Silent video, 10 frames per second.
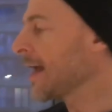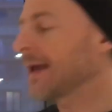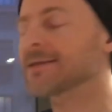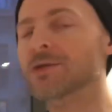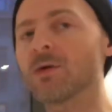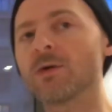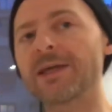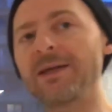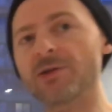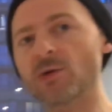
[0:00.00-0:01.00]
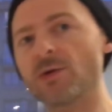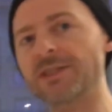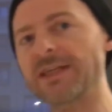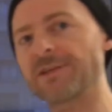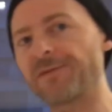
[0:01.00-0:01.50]
And so
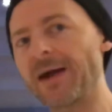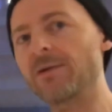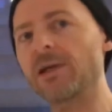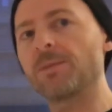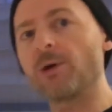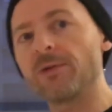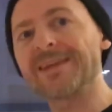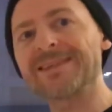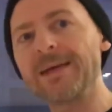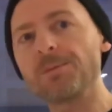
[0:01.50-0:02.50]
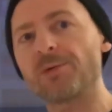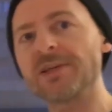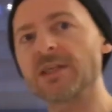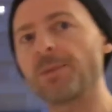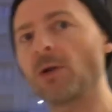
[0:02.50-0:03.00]
Ketosource is founded upon the same
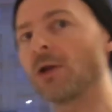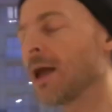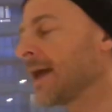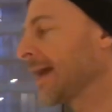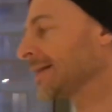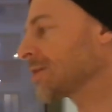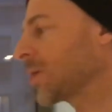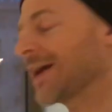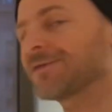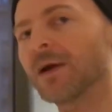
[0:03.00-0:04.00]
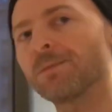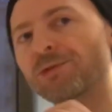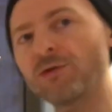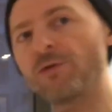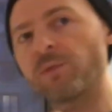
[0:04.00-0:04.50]
principle, and so we have to
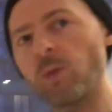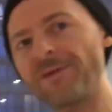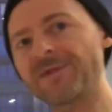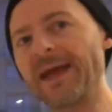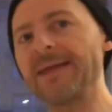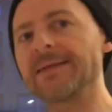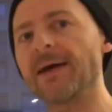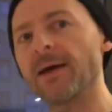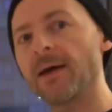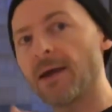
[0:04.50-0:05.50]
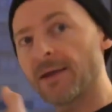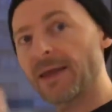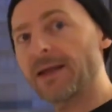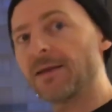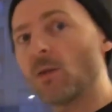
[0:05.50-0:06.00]
prove with data
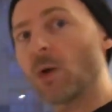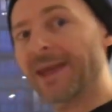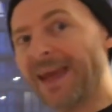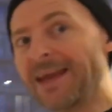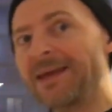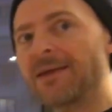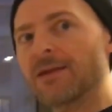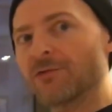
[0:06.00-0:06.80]
that we're getting